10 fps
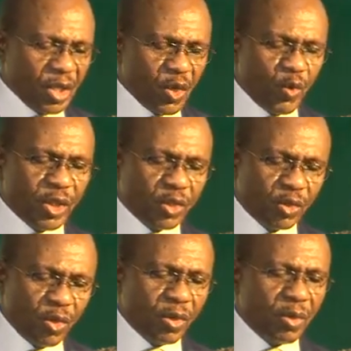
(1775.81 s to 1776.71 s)
we
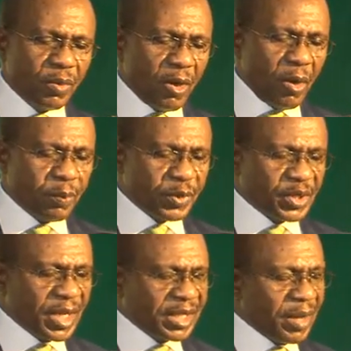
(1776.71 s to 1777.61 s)
took
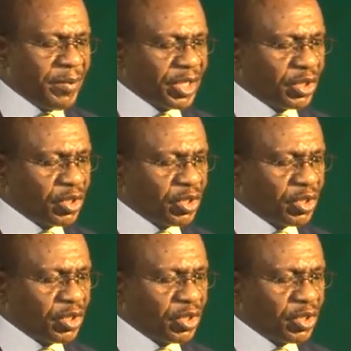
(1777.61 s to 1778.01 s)
unprecedented measures